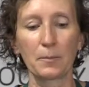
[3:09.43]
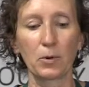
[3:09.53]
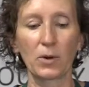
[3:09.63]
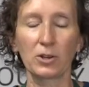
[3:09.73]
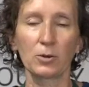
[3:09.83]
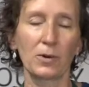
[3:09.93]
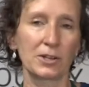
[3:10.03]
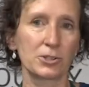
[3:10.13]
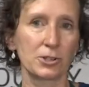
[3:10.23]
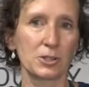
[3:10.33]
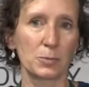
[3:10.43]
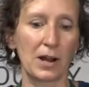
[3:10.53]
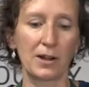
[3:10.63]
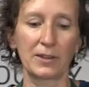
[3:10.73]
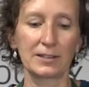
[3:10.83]
But when your moss turns
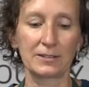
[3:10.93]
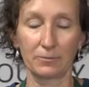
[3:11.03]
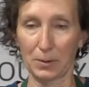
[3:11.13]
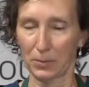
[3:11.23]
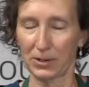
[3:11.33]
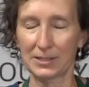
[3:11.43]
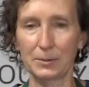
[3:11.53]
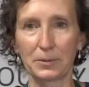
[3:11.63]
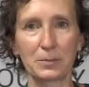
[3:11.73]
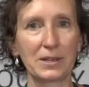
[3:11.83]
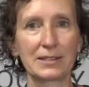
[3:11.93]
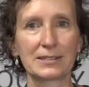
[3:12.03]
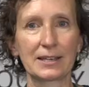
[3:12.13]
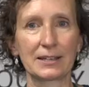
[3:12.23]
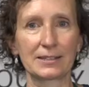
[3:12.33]
brown, remember, it simply
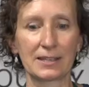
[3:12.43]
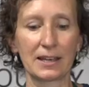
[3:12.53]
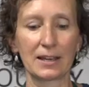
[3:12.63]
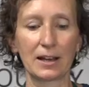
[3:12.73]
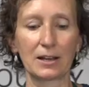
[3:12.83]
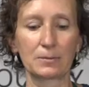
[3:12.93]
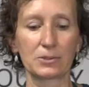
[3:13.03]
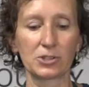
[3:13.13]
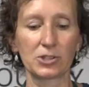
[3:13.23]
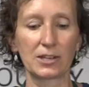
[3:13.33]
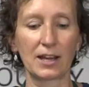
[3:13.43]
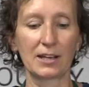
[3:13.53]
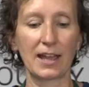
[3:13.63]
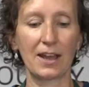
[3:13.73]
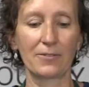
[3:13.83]
means that it's just not
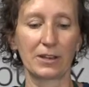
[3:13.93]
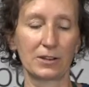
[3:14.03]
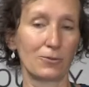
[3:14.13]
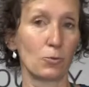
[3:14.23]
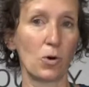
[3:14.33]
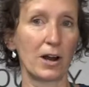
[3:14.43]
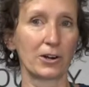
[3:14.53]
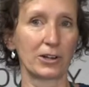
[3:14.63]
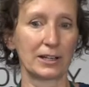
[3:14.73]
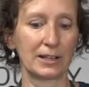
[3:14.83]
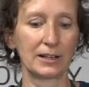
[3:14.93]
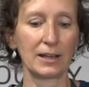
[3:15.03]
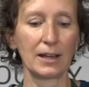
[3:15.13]
having enough water in it.